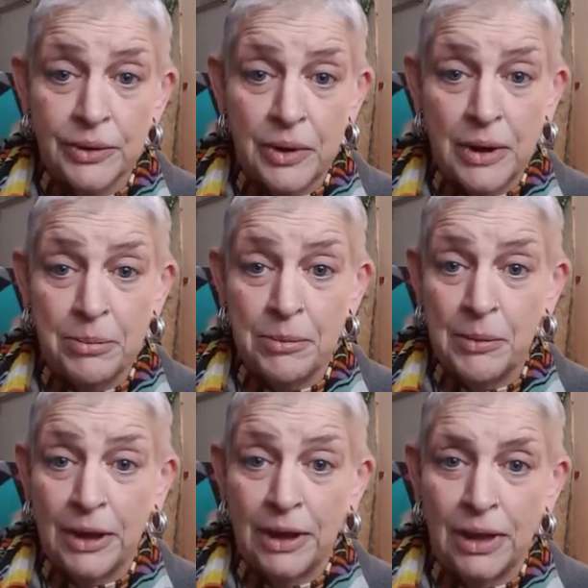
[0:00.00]
crap in
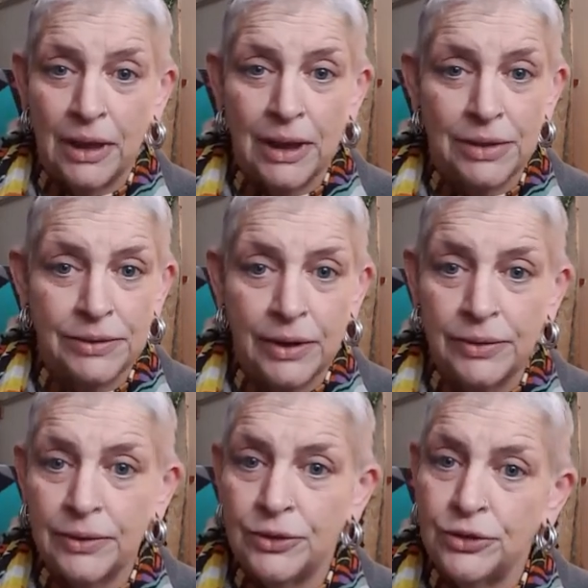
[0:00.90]
my head. I got
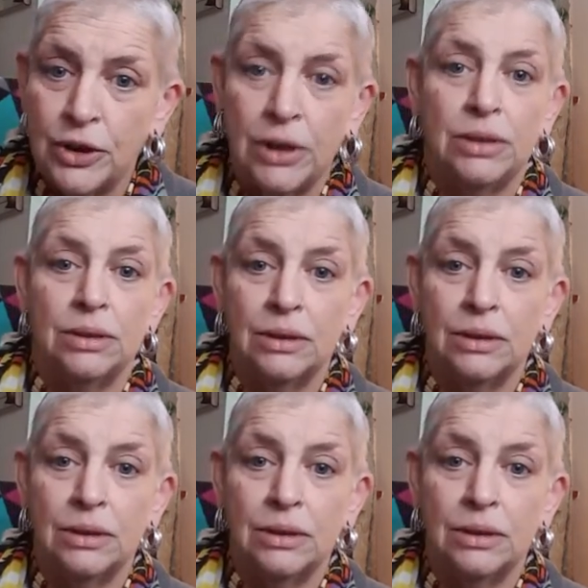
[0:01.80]
tons of shit